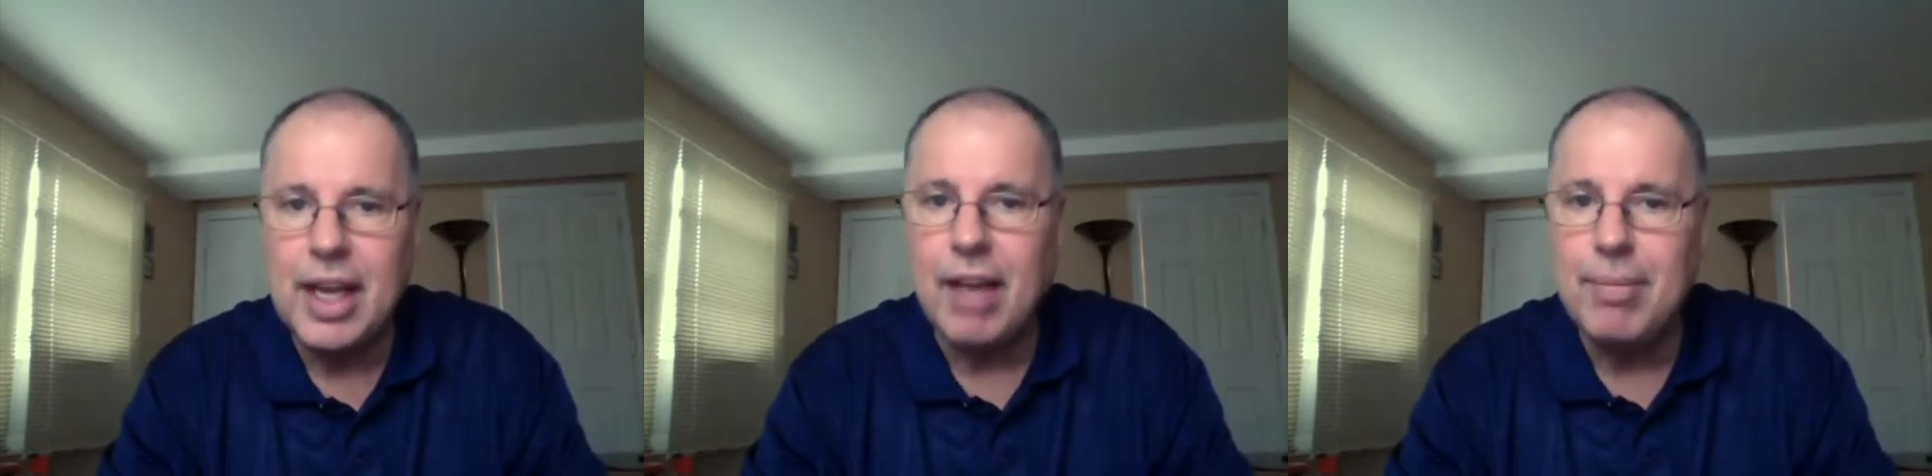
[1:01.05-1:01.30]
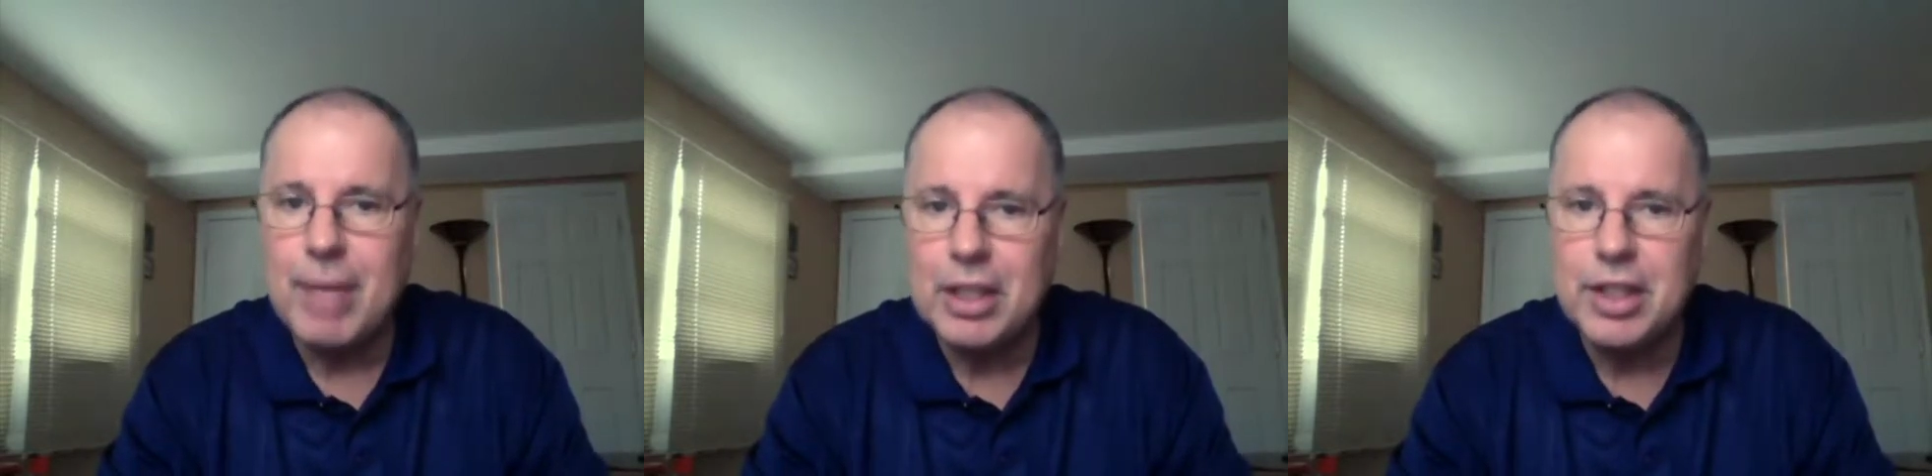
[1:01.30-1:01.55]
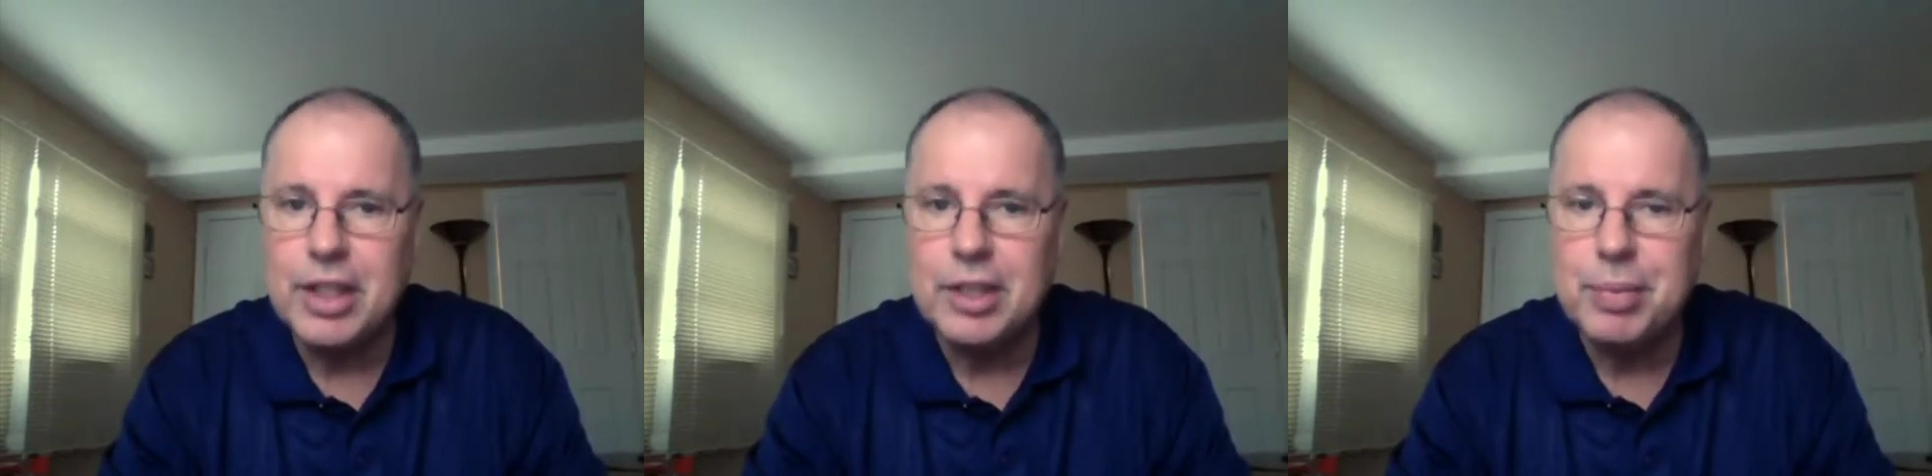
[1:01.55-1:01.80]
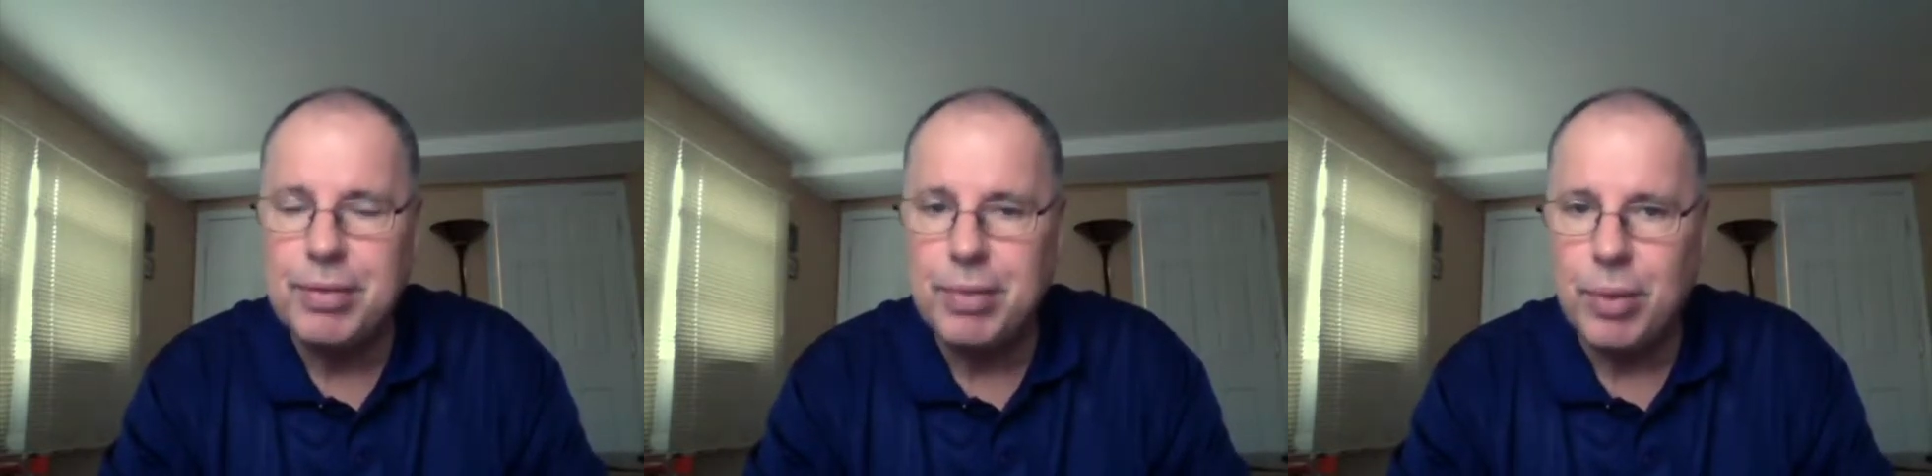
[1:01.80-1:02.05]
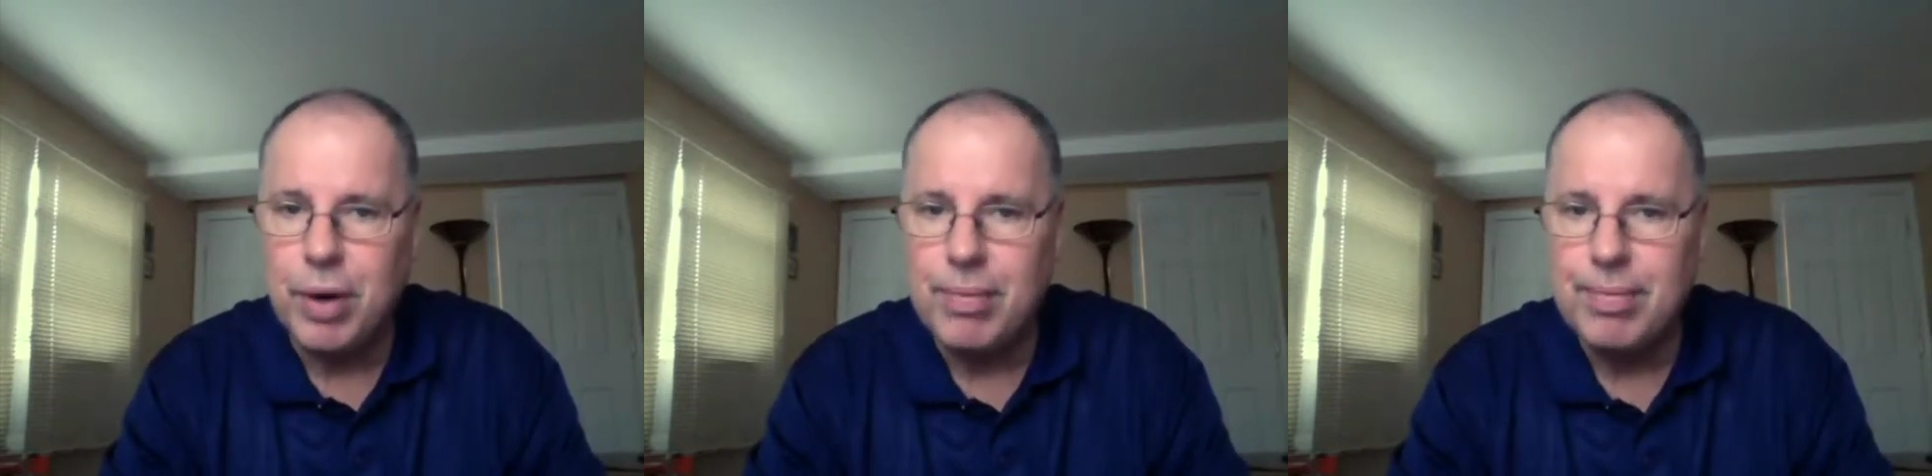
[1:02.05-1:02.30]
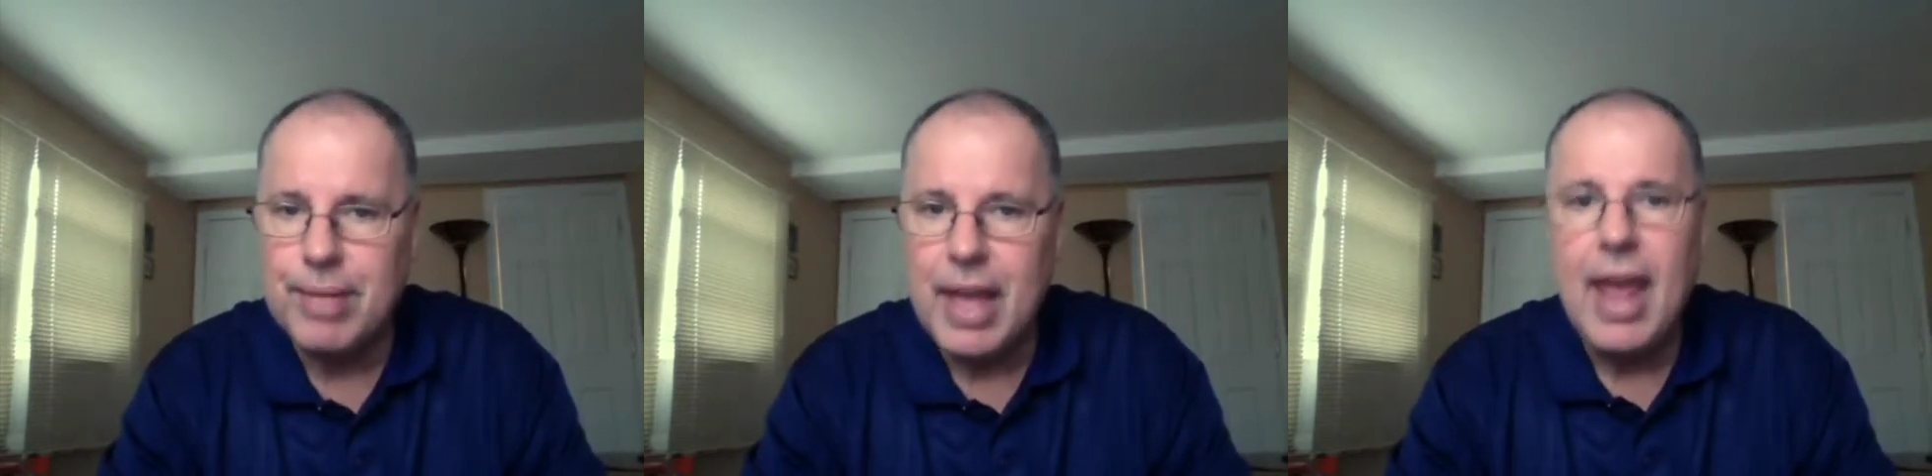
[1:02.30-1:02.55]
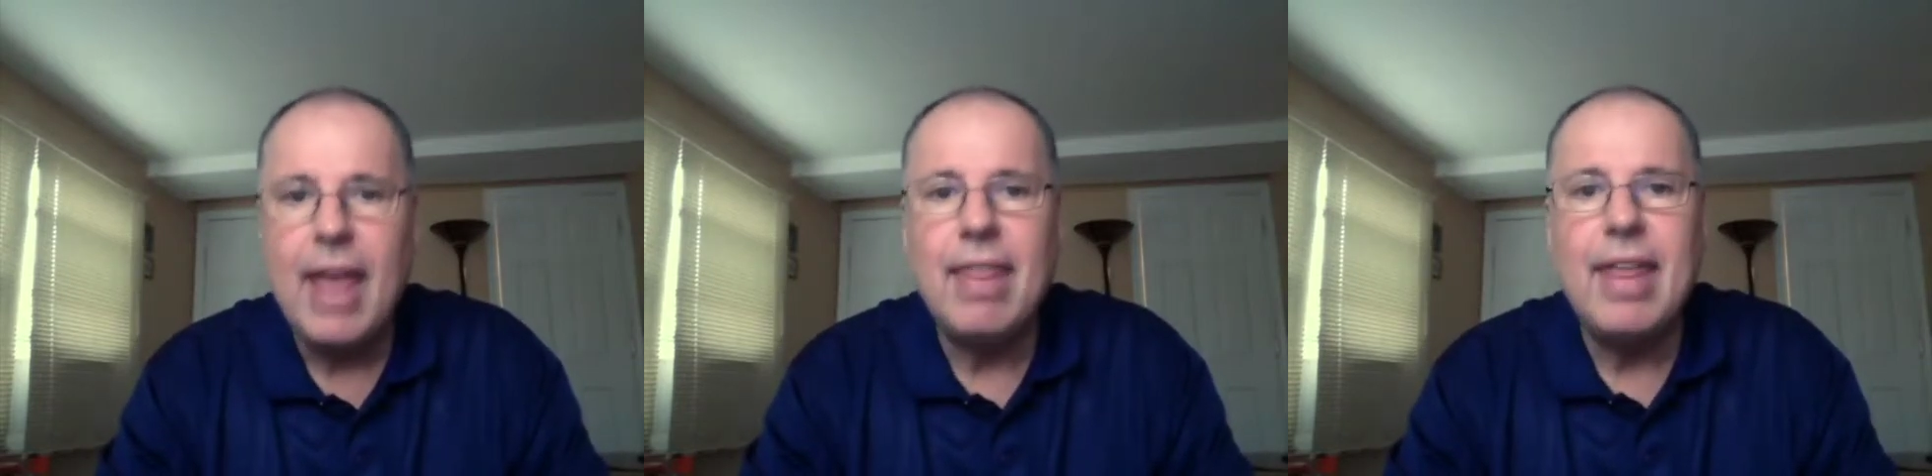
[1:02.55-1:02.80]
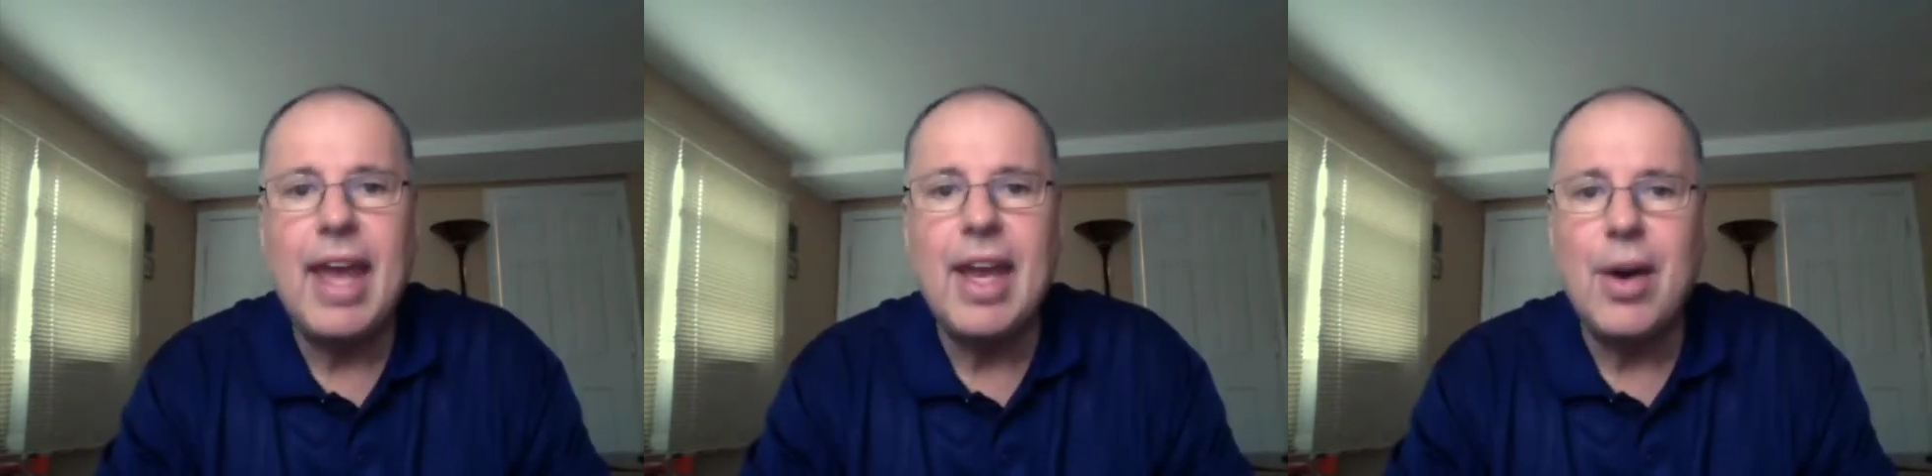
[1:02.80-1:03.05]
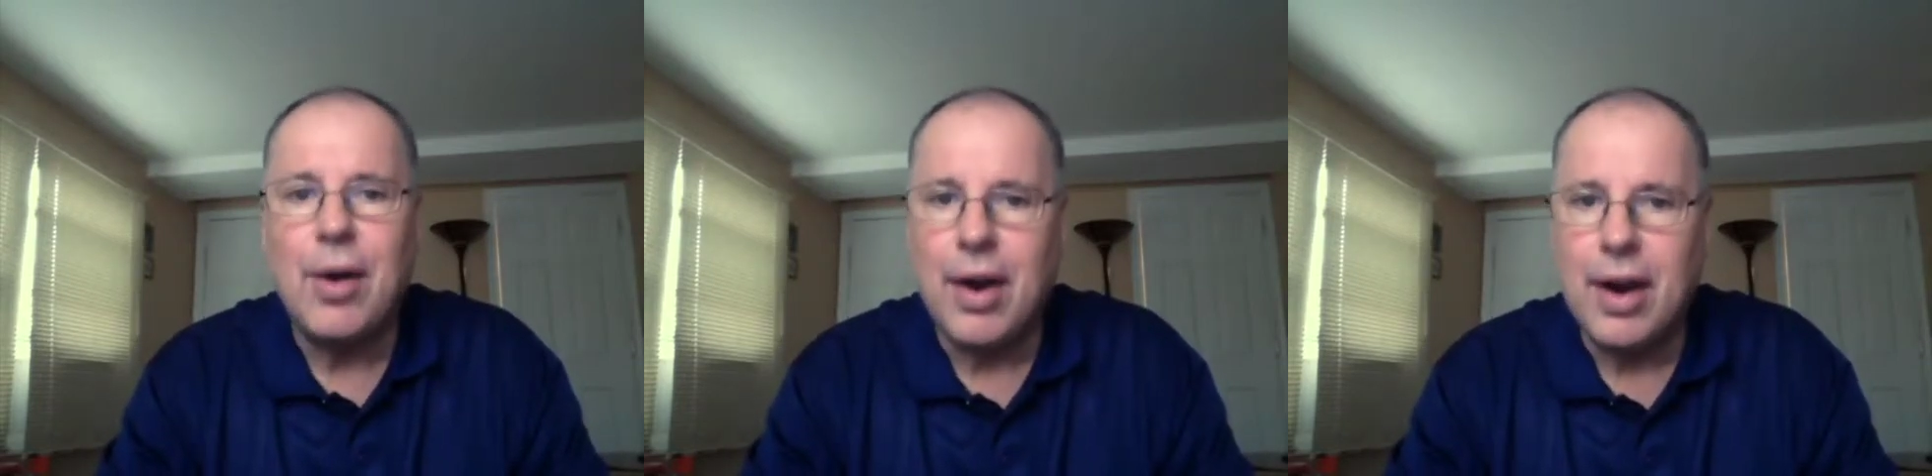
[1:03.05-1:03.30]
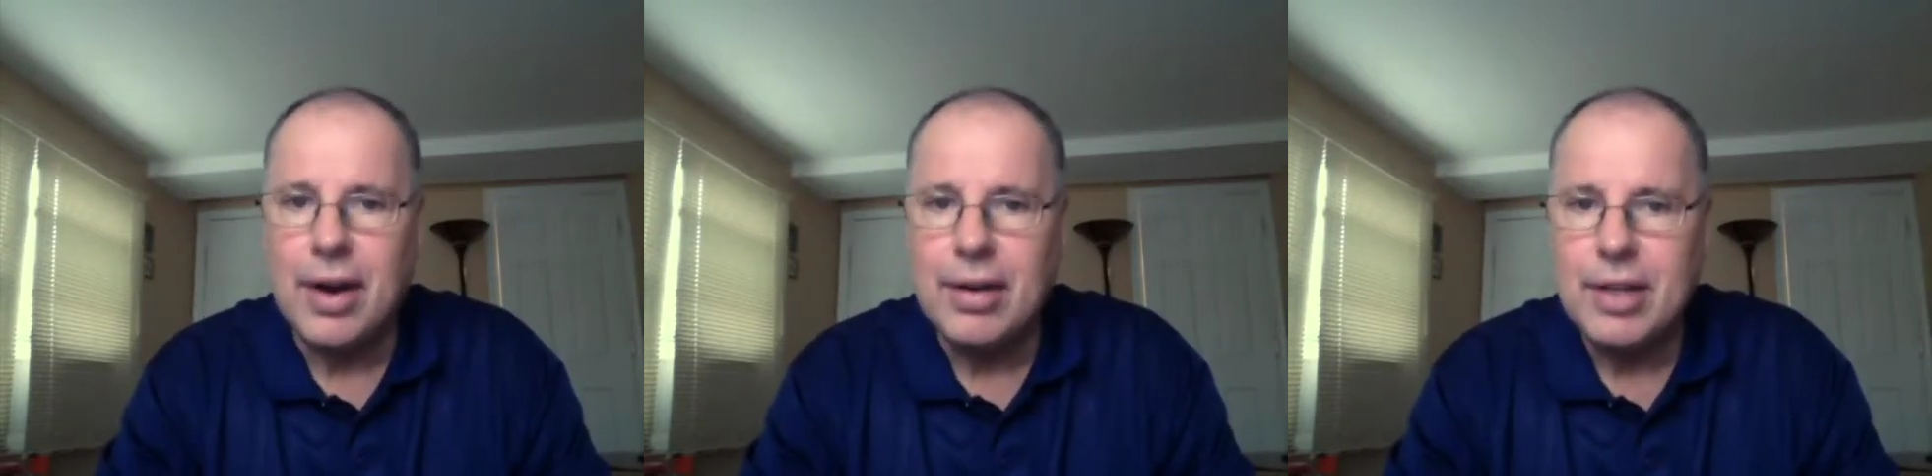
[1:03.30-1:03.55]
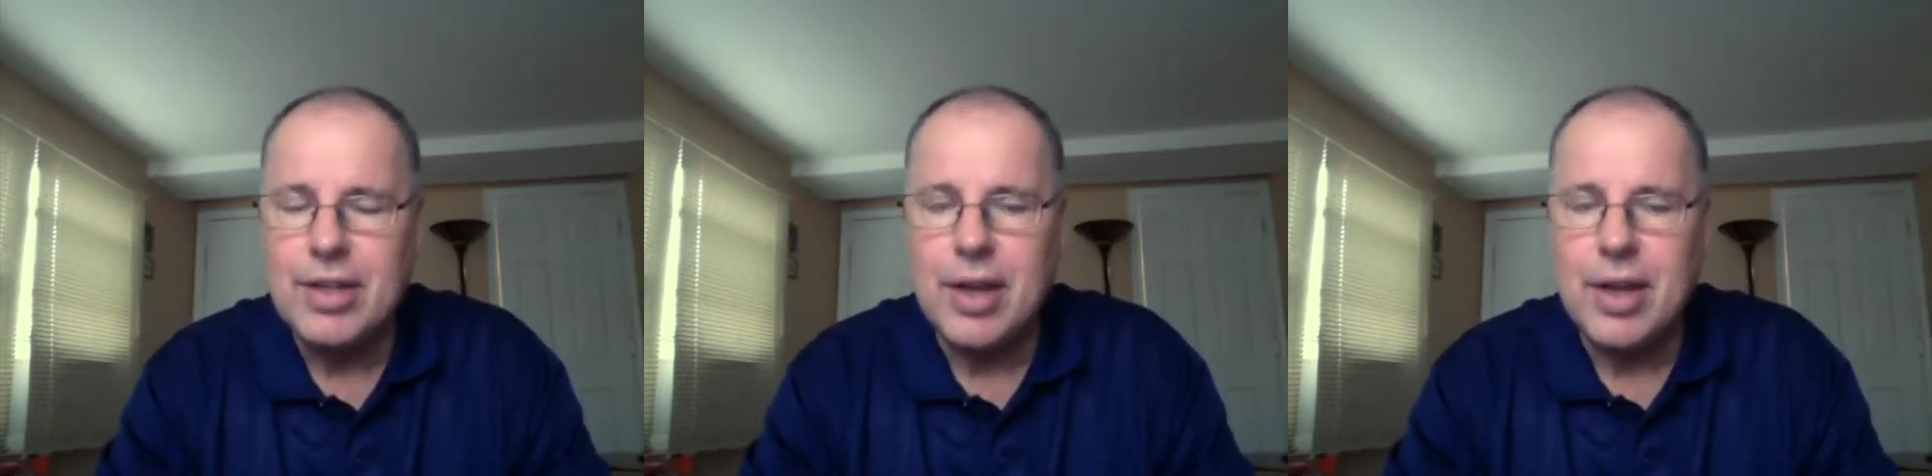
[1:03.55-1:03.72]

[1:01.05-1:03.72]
I've mentioned this before. They are